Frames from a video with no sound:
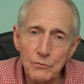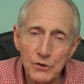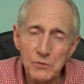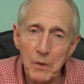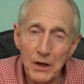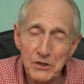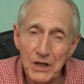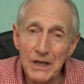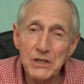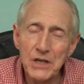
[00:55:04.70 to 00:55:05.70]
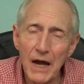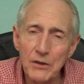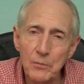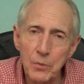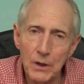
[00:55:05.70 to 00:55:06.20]
response inside
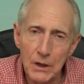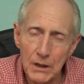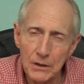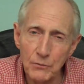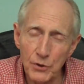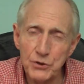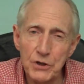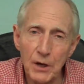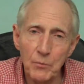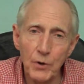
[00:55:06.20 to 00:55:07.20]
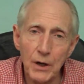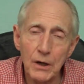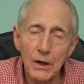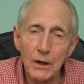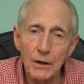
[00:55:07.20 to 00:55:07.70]
the blood, which can bring
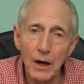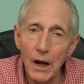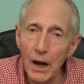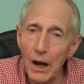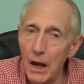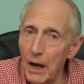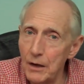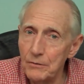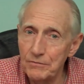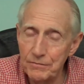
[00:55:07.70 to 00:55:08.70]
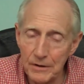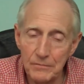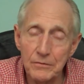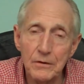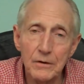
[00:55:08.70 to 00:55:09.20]
on a lot of
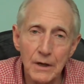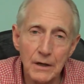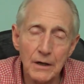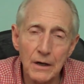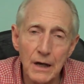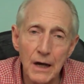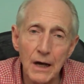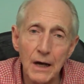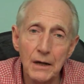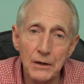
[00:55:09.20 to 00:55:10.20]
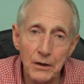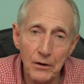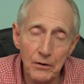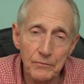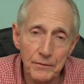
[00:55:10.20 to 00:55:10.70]
fever and a lot
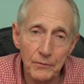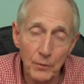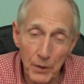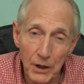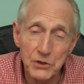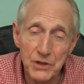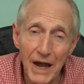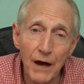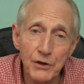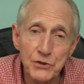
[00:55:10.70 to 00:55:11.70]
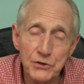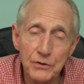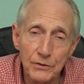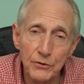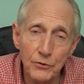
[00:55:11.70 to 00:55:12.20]
of, because now
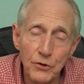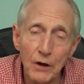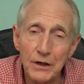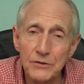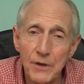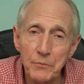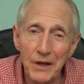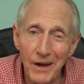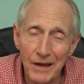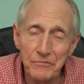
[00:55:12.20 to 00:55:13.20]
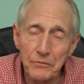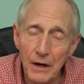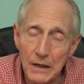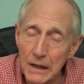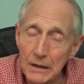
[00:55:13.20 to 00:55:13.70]
you're talking something
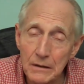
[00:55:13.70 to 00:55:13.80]
life-threatening.